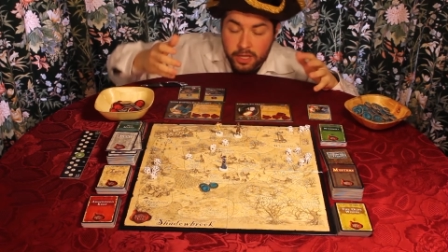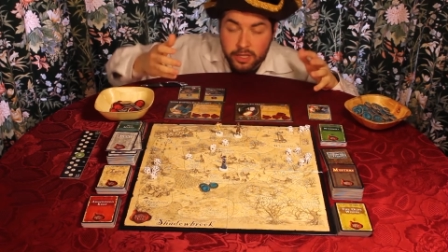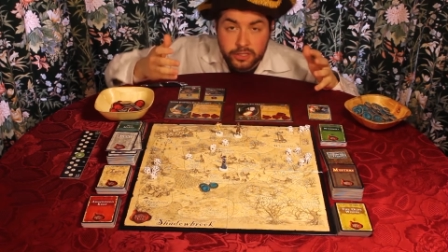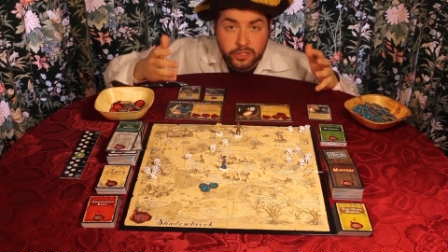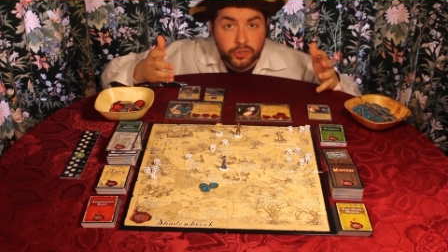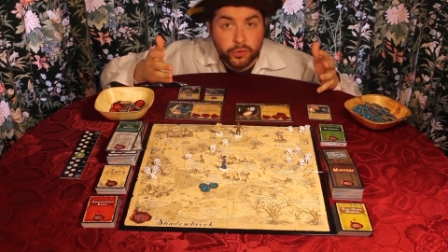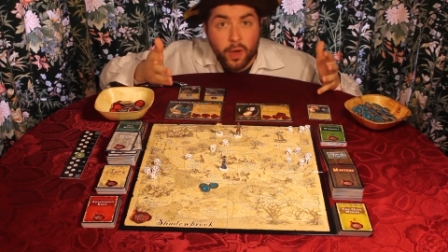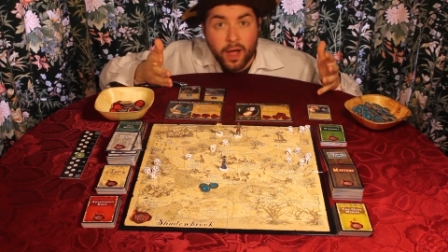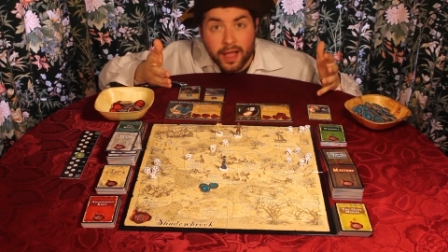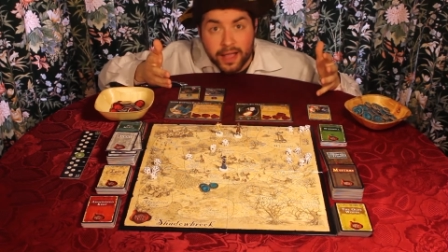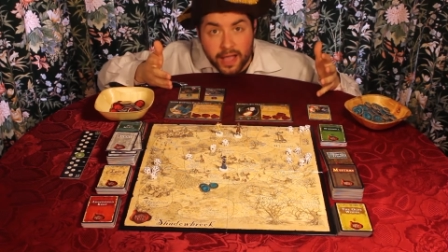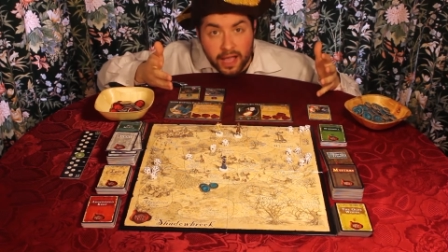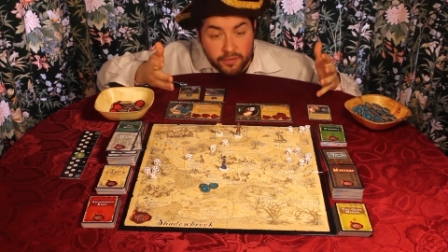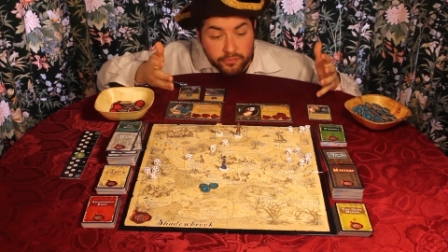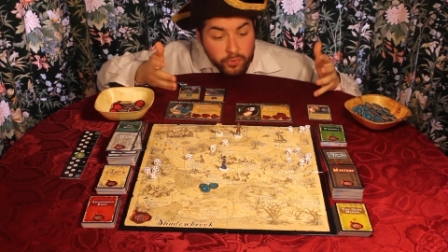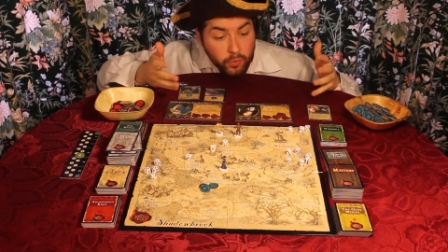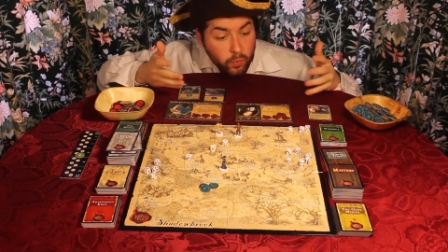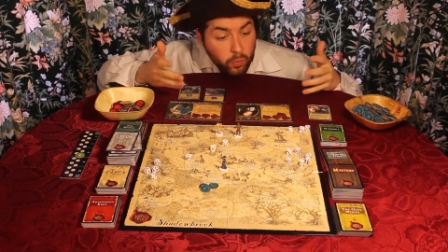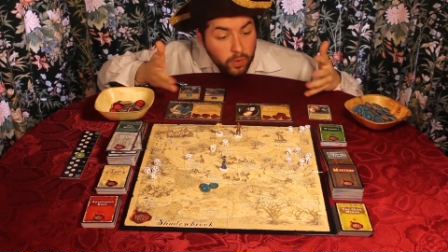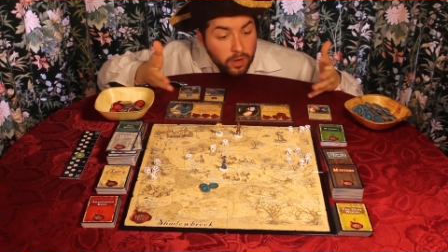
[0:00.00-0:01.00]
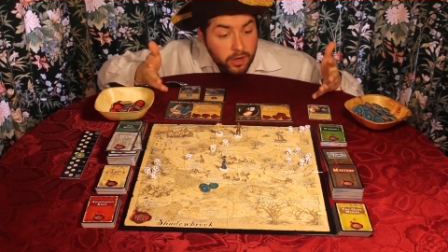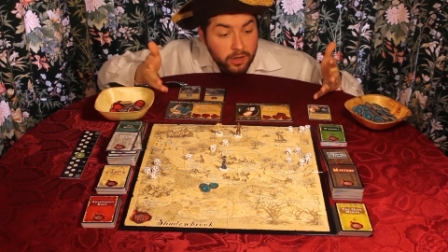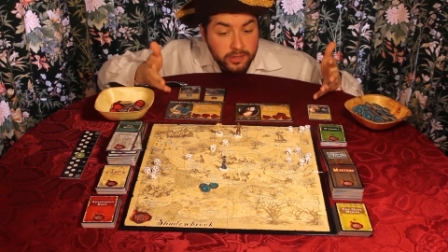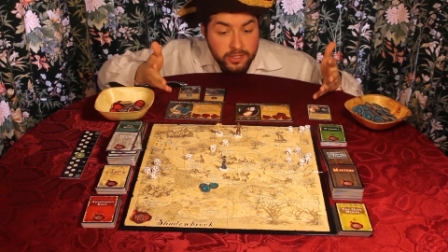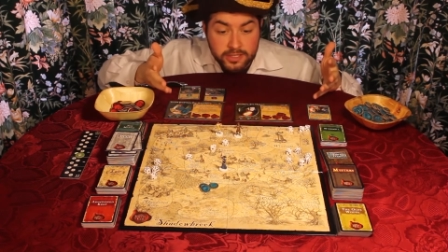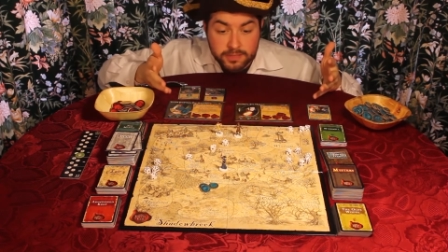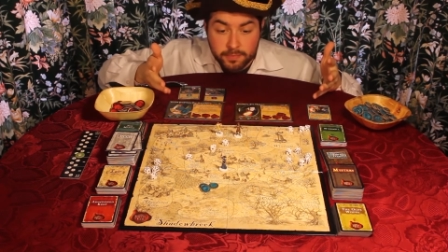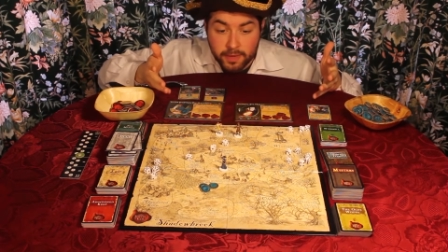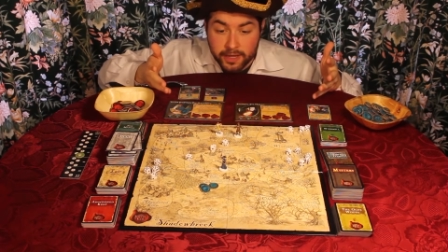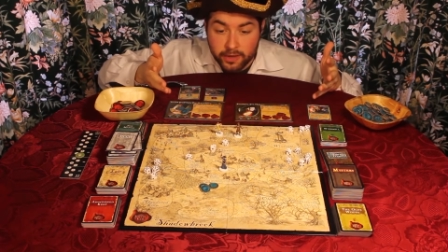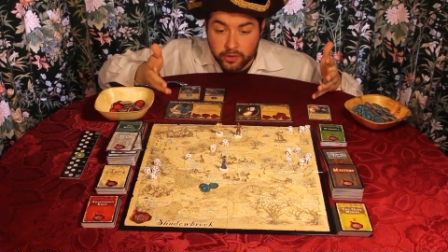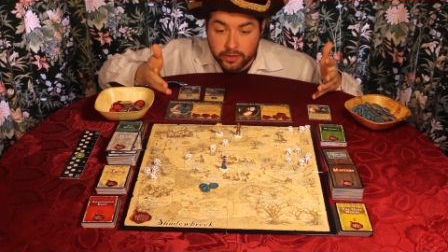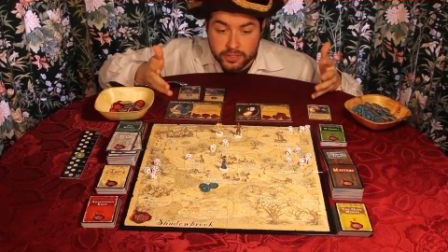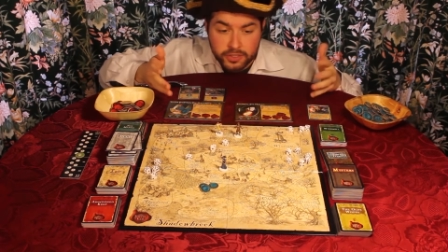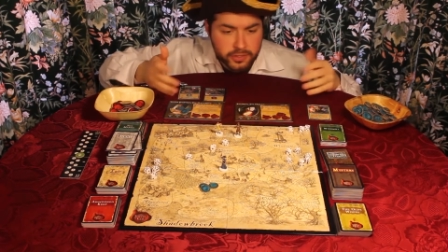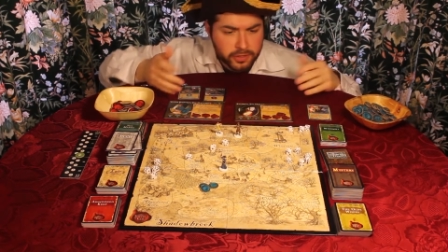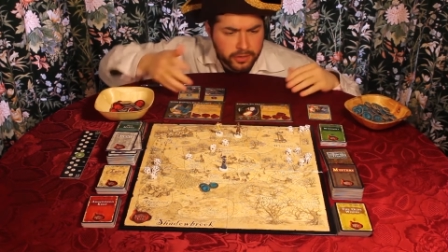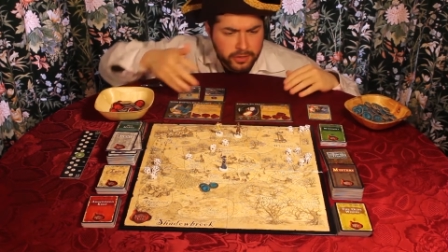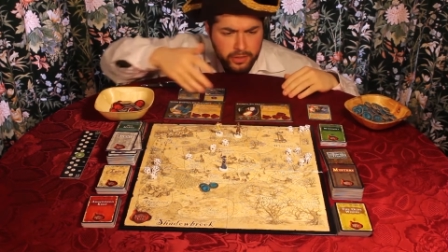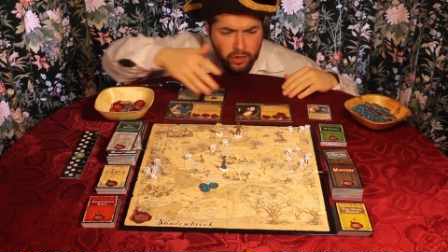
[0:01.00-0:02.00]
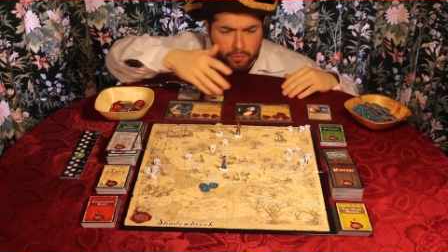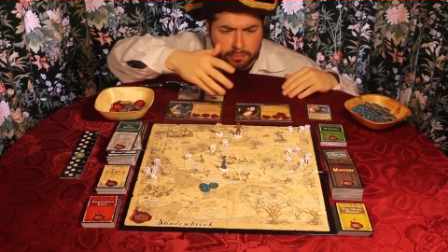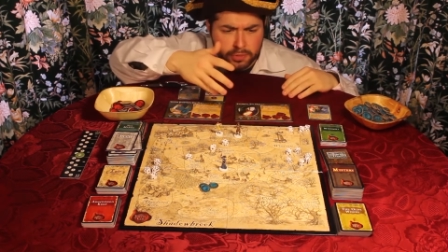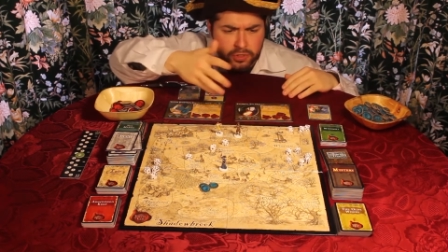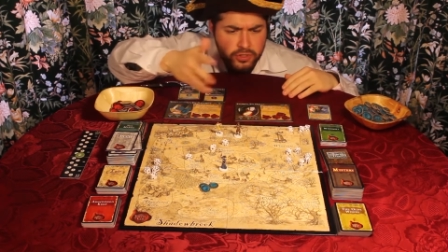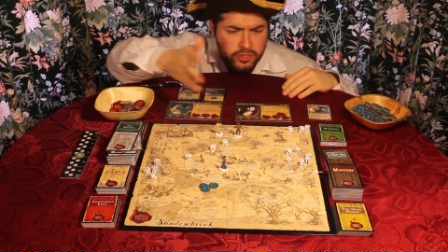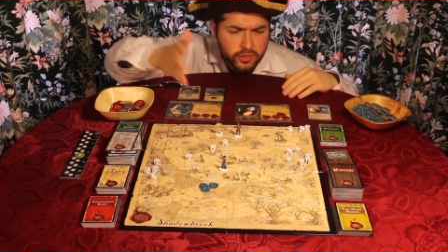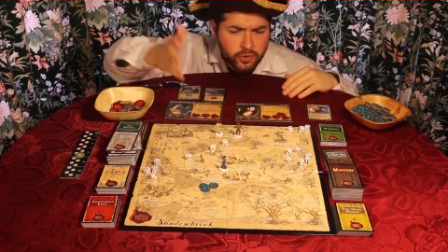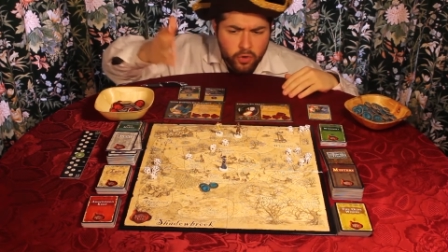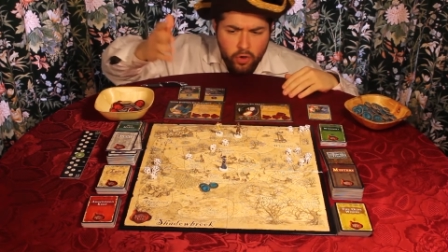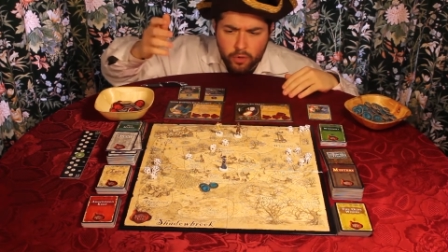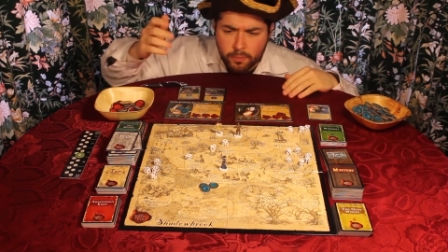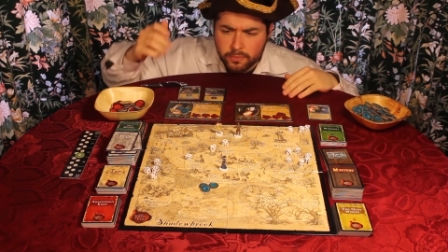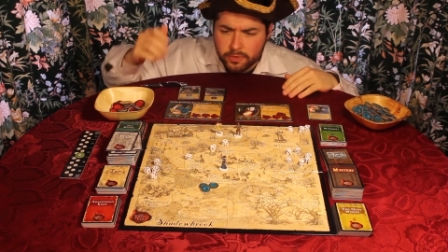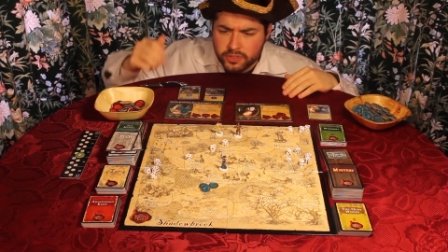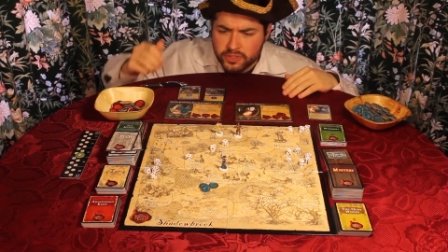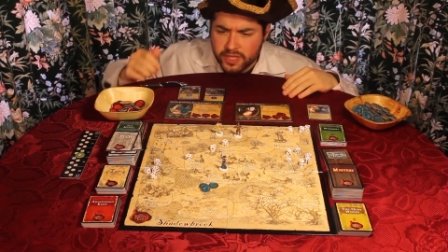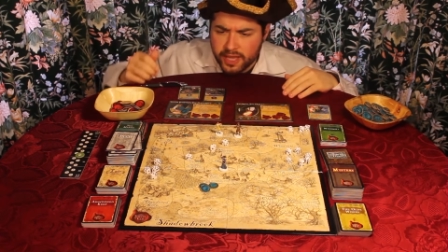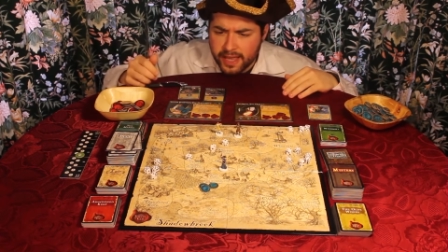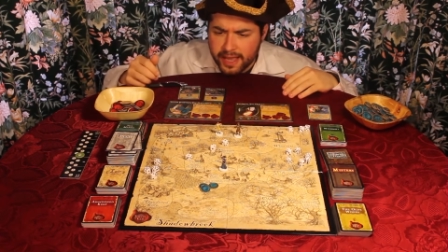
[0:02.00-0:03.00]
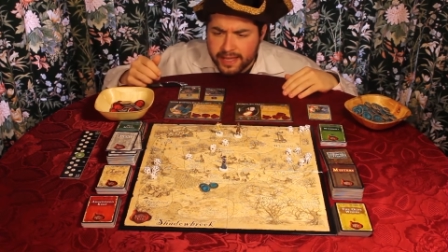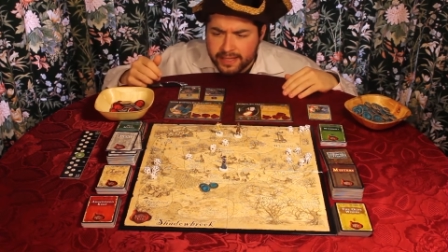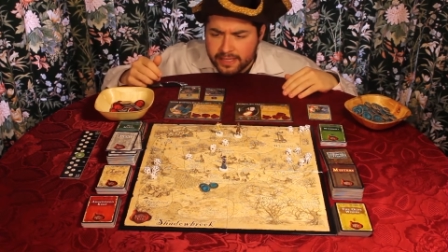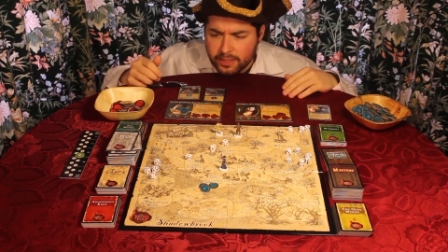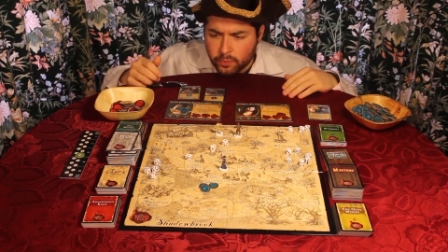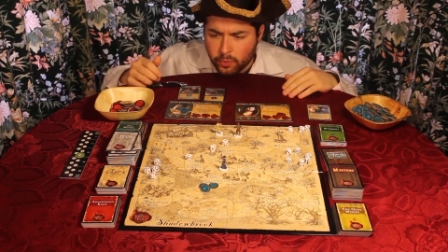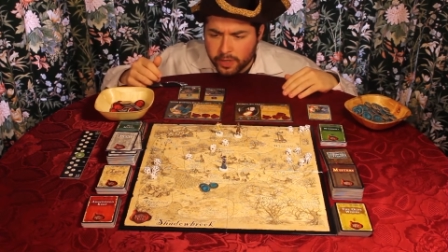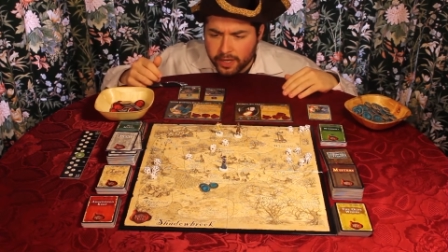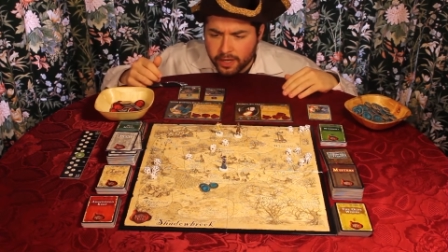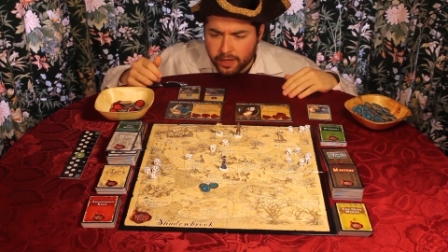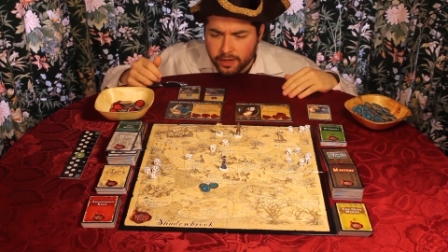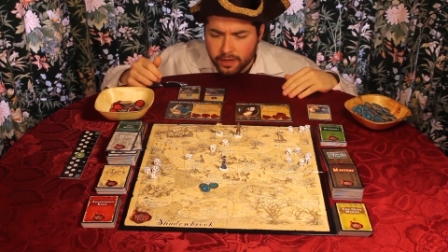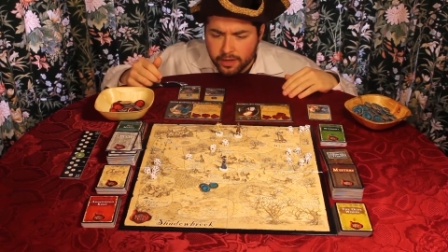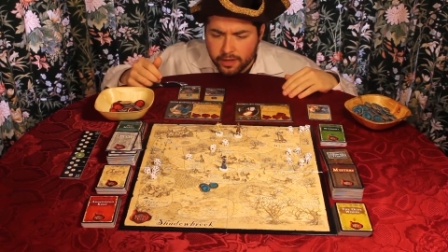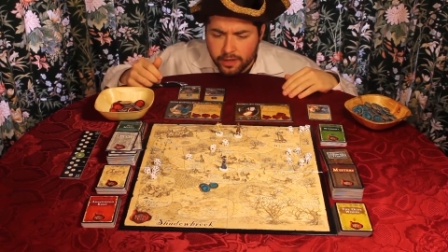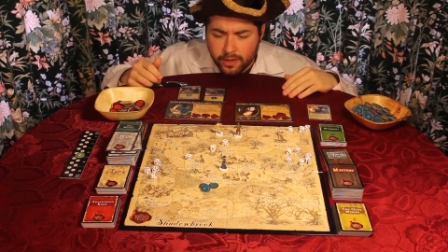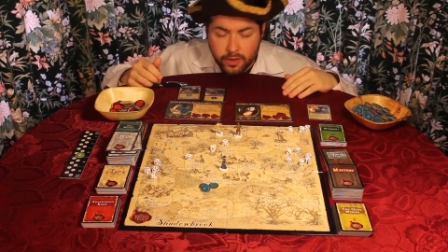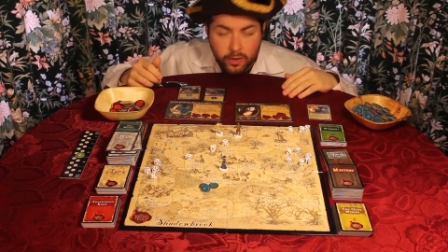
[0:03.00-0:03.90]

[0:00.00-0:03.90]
do I have the world as my oyster, the option to go almost anywhere,